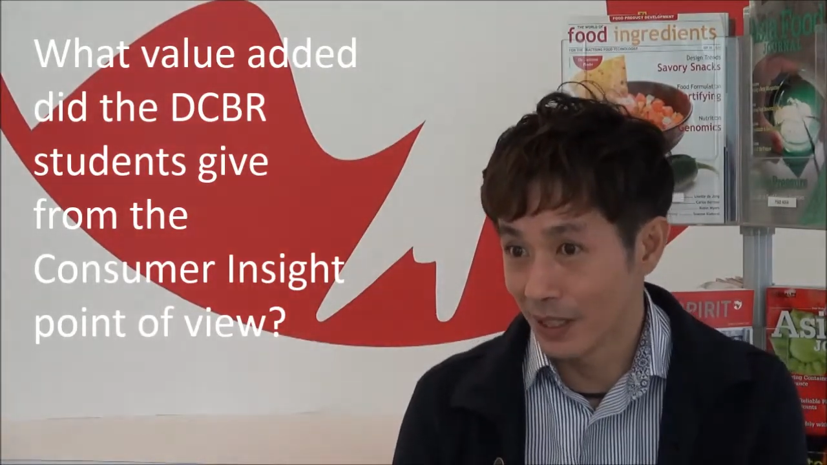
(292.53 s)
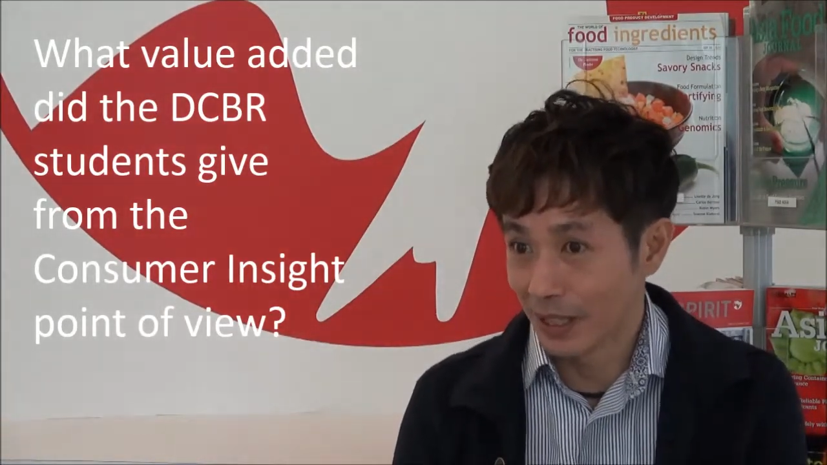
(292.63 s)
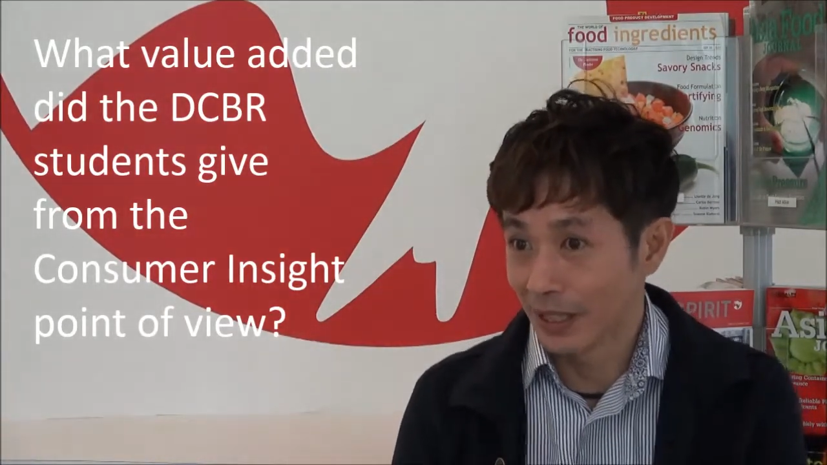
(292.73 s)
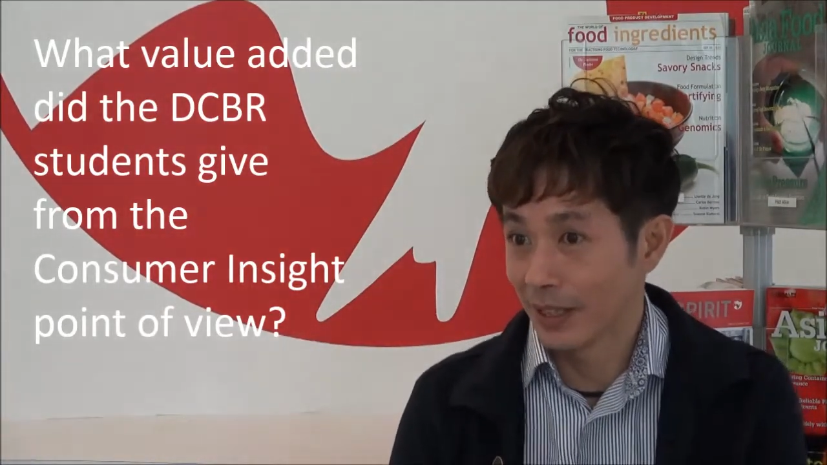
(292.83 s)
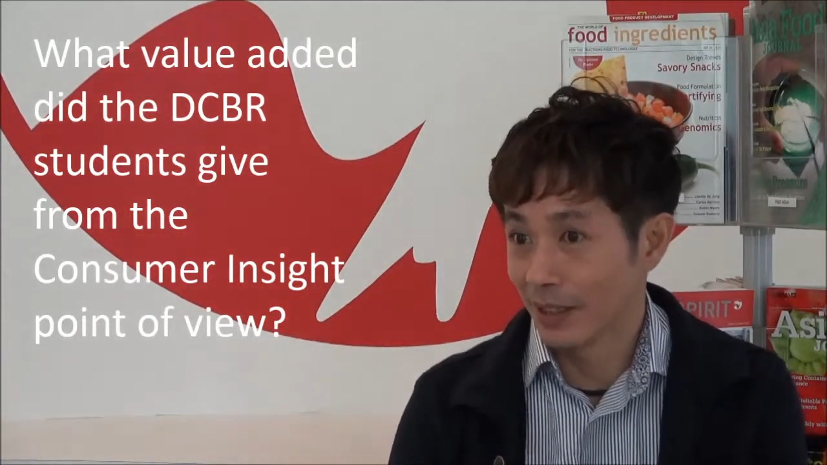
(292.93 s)

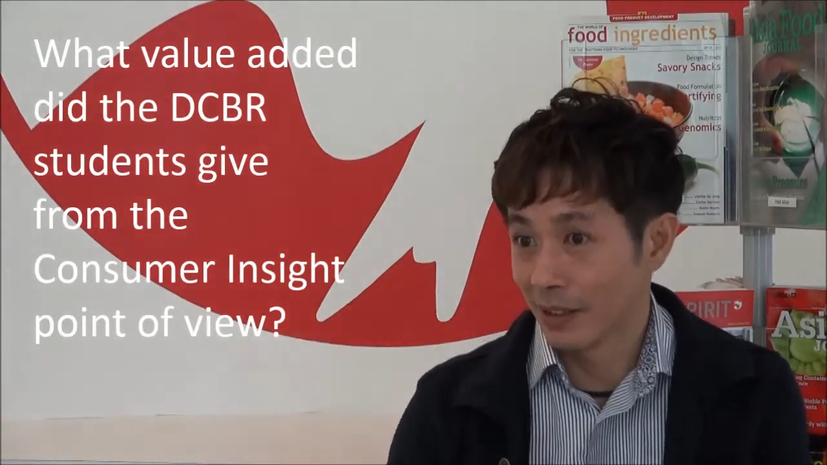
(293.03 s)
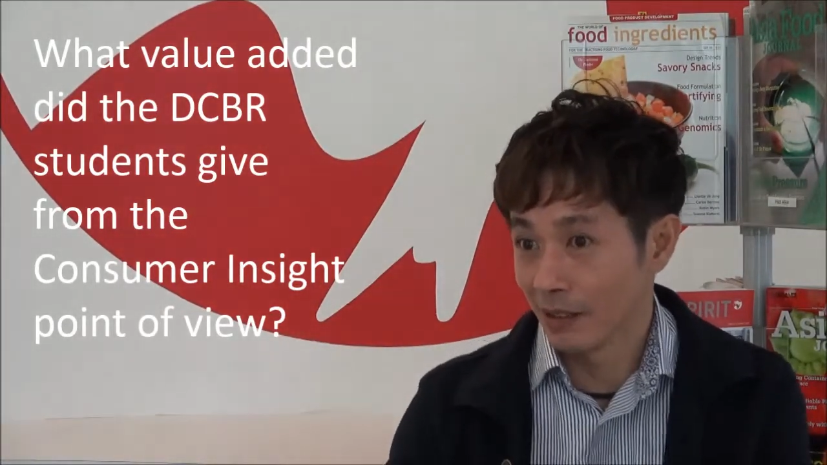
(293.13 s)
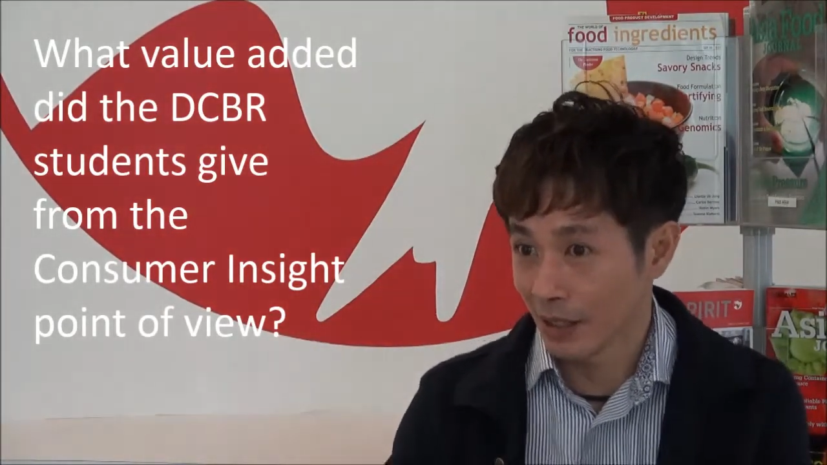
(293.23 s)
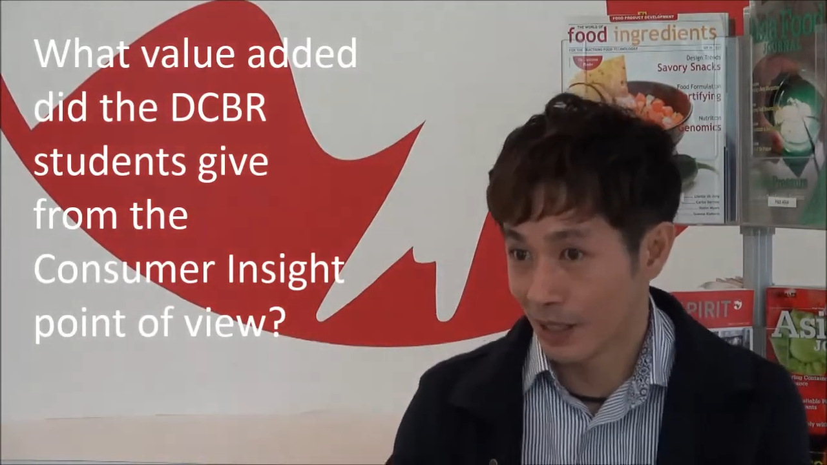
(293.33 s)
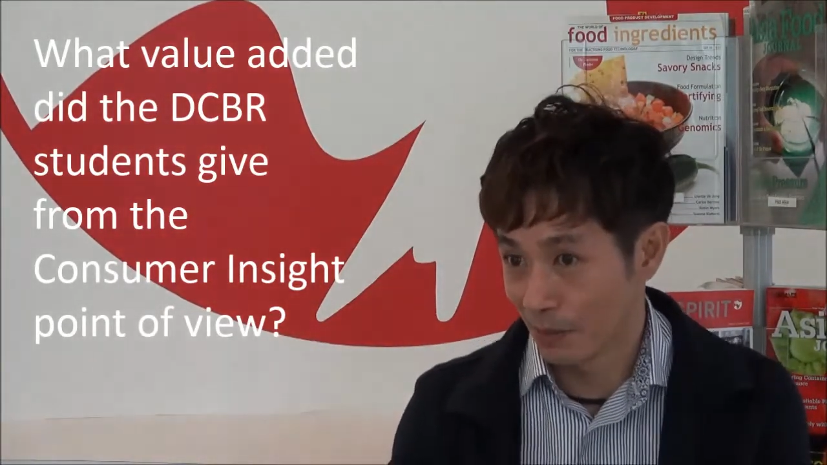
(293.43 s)
Lilling
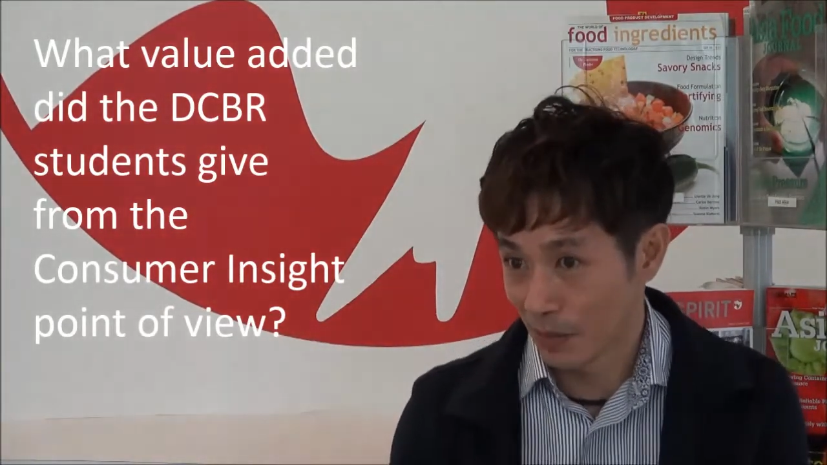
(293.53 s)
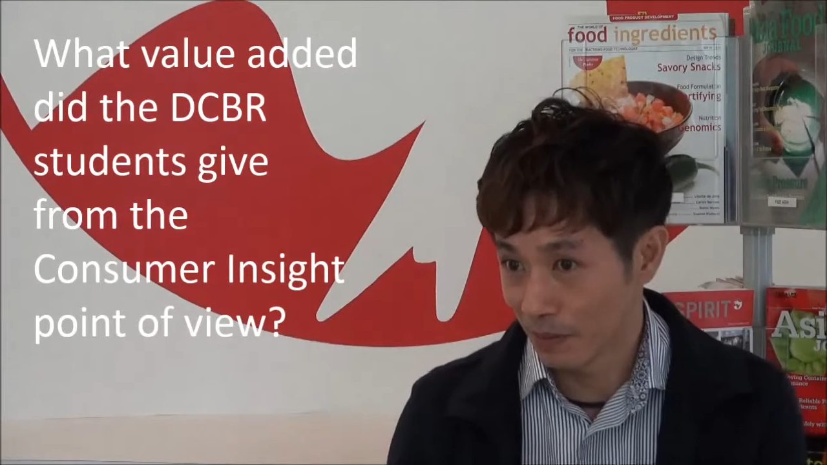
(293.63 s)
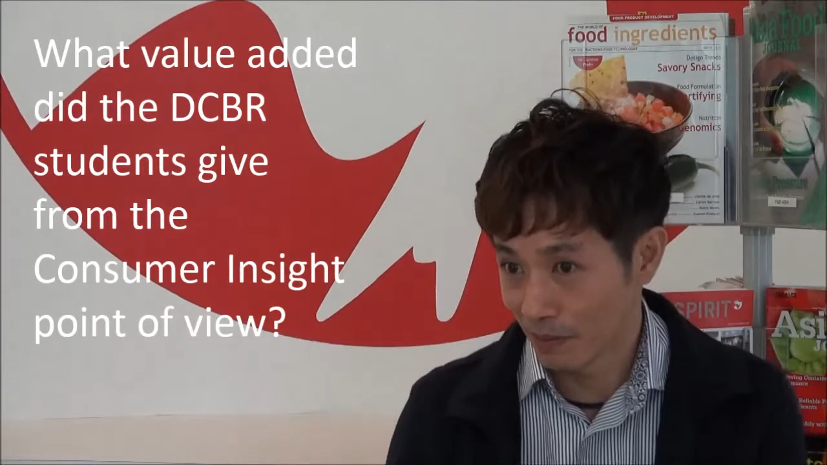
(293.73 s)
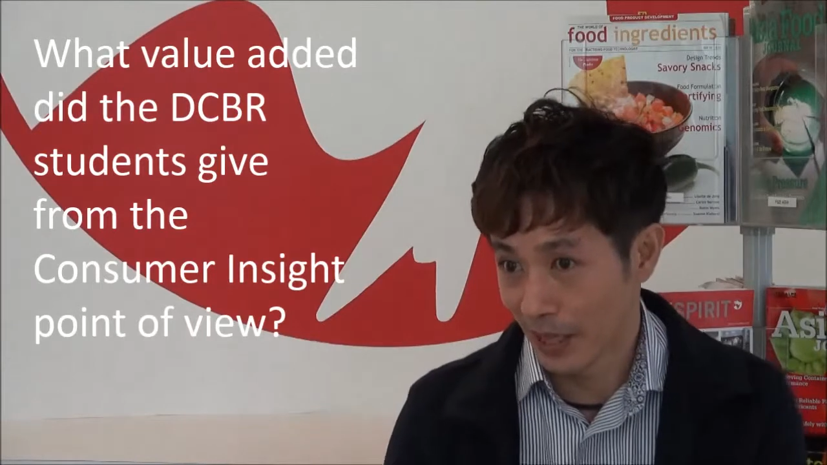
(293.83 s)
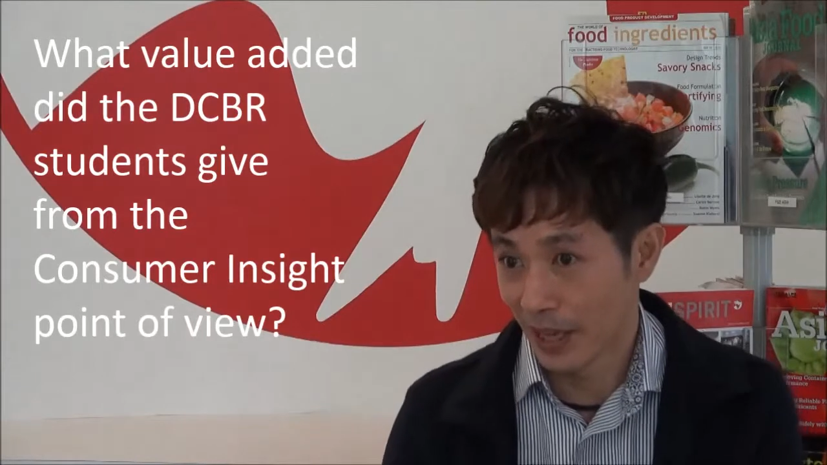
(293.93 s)
and Caleb,
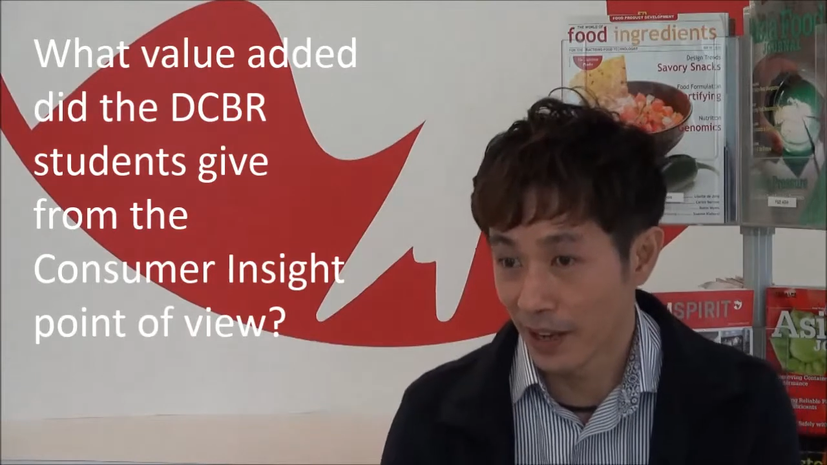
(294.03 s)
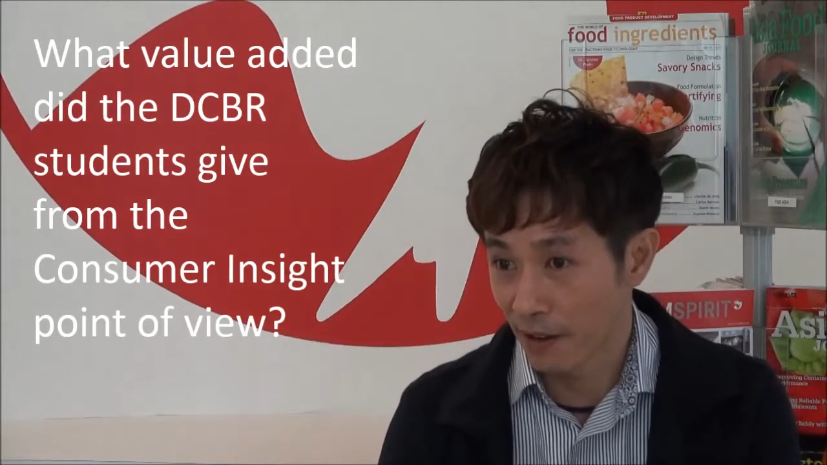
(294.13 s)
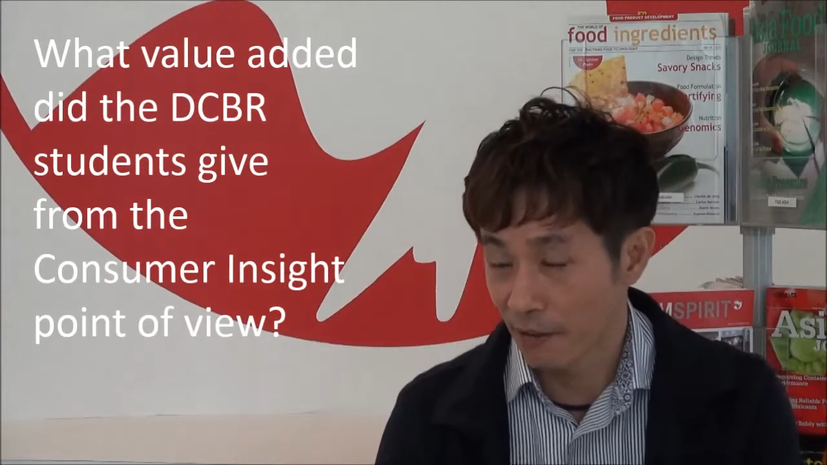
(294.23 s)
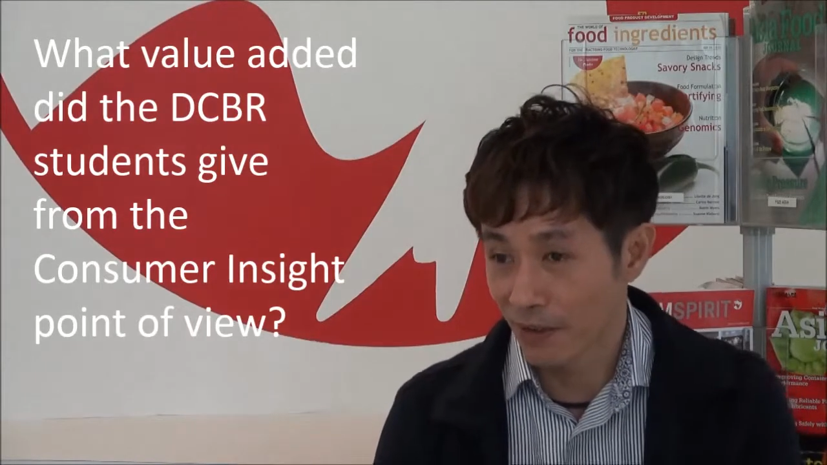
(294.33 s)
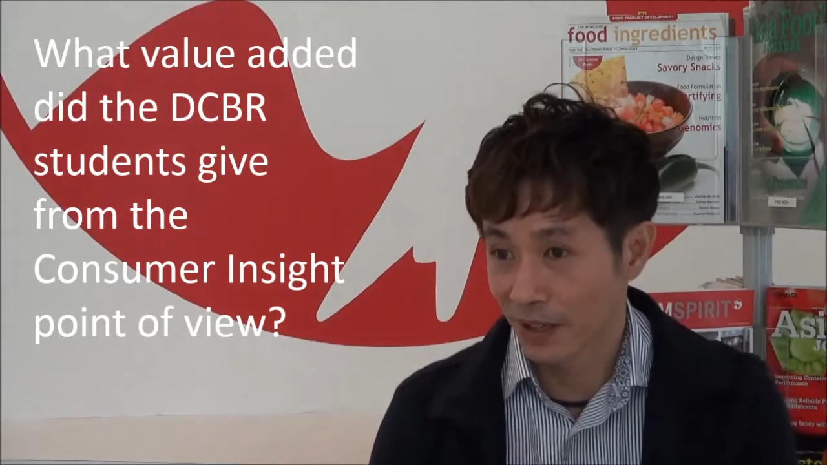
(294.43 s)
they
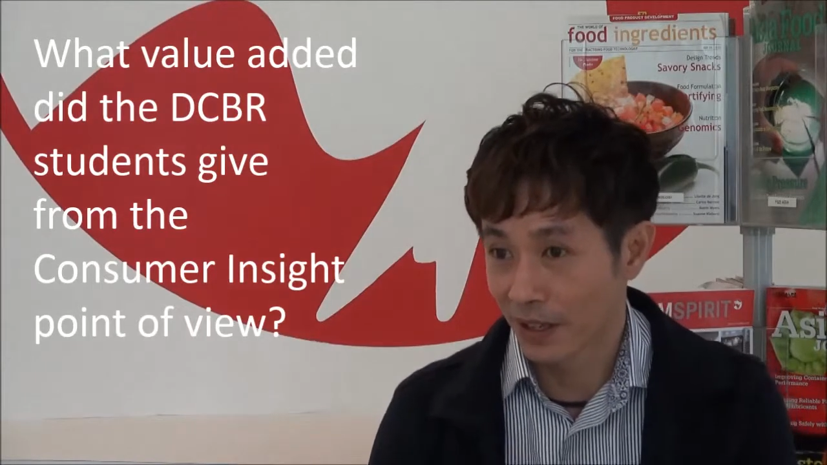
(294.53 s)
have,